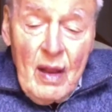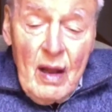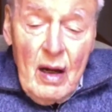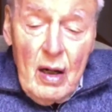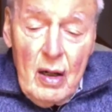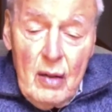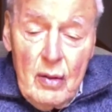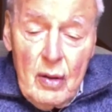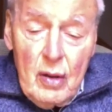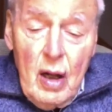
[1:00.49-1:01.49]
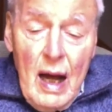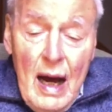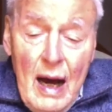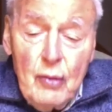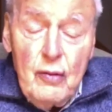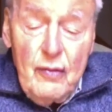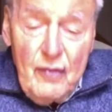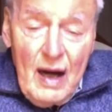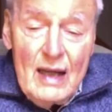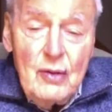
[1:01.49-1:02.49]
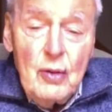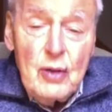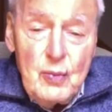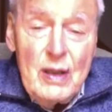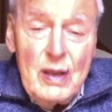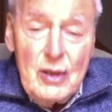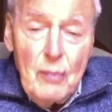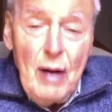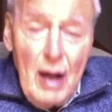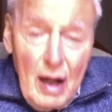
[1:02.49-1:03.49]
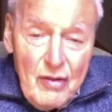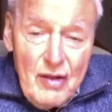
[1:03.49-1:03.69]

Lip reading: How to Find Your Spiritual Path.